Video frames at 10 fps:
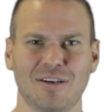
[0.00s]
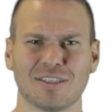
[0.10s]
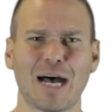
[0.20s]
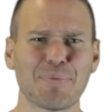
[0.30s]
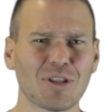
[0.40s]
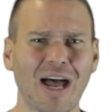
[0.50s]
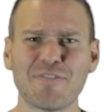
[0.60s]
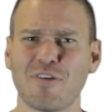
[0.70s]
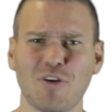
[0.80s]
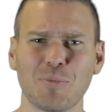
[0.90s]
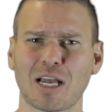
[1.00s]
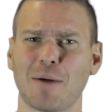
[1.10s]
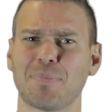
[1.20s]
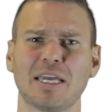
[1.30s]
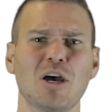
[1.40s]
A top-of-the-line fulfillment
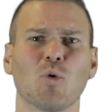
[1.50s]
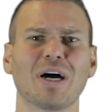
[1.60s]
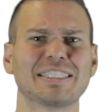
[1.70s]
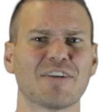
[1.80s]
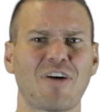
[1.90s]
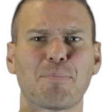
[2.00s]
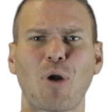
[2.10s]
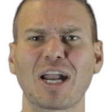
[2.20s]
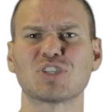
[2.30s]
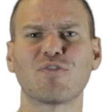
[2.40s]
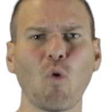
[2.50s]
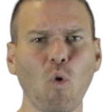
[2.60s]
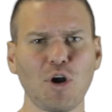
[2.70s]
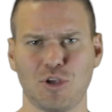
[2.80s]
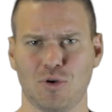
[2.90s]
company will identify products
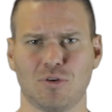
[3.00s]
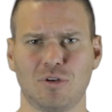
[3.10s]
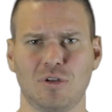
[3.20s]
for you.